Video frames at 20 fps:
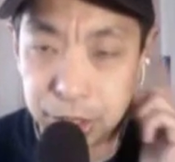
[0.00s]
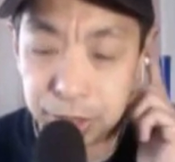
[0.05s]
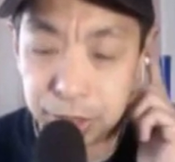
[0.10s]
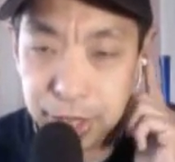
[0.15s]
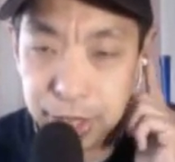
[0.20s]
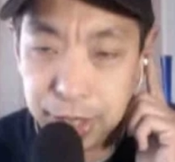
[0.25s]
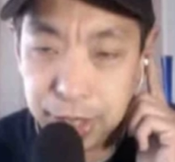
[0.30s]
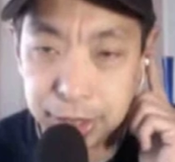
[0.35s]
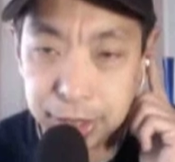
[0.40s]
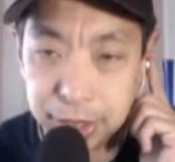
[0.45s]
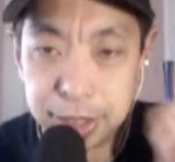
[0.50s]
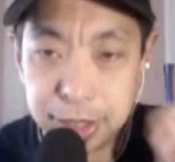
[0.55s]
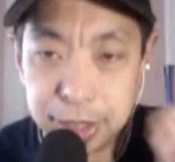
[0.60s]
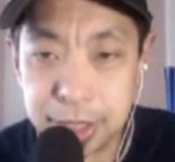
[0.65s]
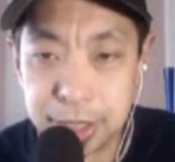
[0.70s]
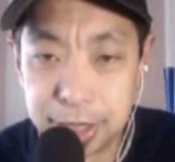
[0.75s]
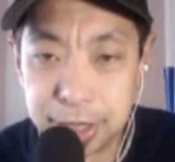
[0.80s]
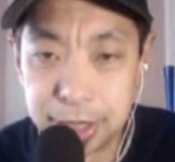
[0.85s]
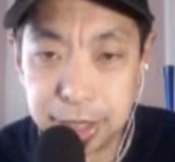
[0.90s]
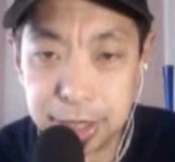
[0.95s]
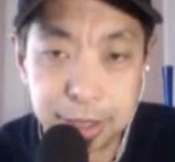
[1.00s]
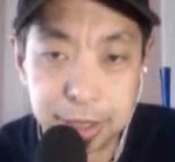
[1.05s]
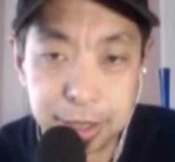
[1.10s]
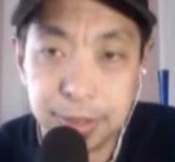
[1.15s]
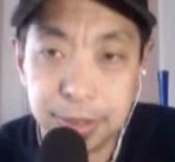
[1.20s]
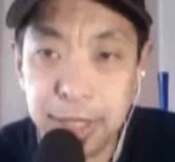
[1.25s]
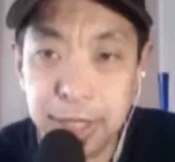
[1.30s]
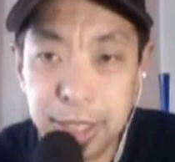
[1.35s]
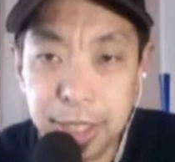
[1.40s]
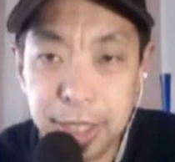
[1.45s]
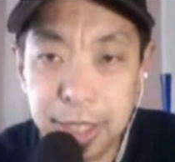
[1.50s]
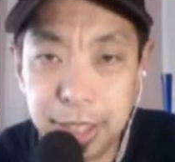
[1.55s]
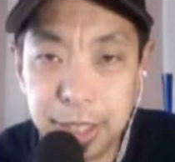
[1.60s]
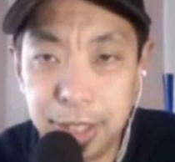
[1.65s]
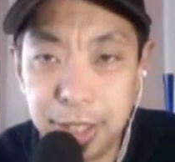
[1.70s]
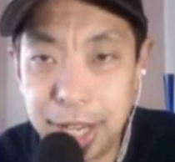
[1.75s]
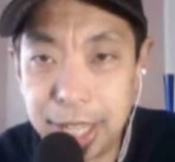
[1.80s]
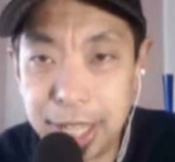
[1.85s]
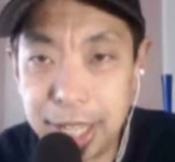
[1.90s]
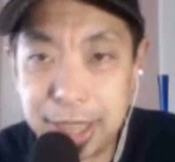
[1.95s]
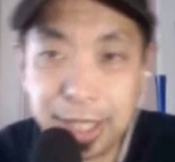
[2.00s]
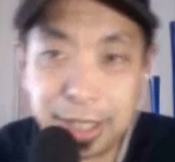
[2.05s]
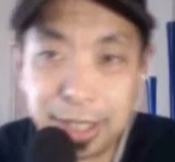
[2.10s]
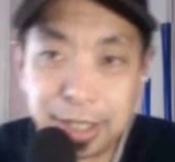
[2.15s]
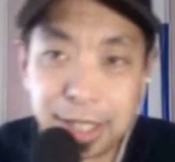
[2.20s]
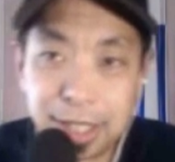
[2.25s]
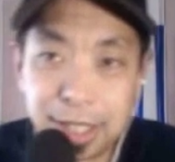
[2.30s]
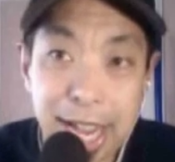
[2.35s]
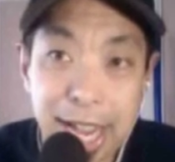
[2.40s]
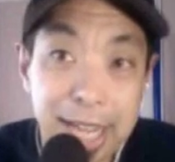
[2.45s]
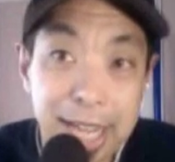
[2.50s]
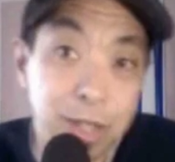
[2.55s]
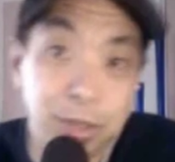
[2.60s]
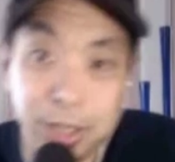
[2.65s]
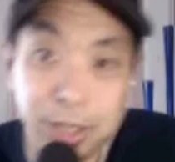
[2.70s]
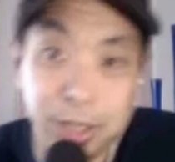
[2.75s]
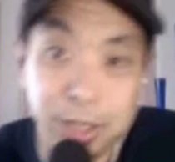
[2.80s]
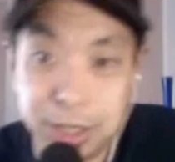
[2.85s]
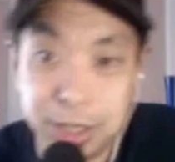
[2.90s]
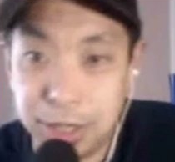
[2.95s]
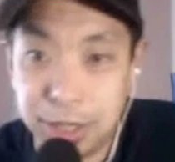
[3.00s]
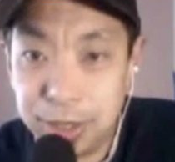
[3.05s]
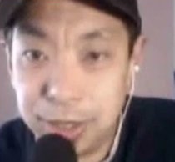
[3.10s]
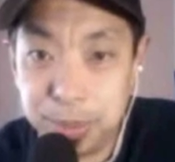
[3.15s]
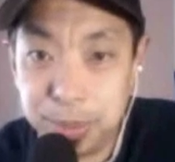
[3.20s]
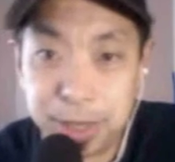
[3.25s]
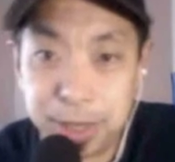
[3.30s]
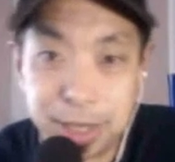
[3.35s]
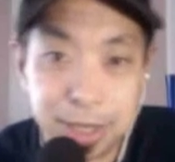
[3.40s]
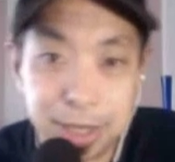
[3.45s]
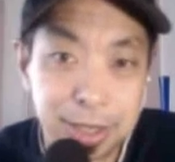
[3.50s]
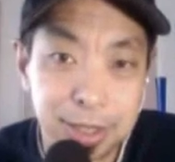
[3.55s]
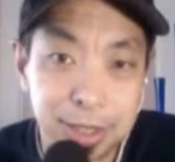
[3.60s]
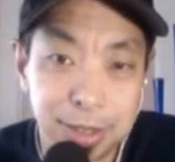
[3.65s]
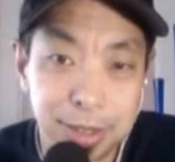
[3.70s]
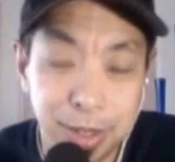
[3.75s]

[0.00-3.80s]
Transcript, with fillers: vehicles is just, you know, I think I don't consider them because,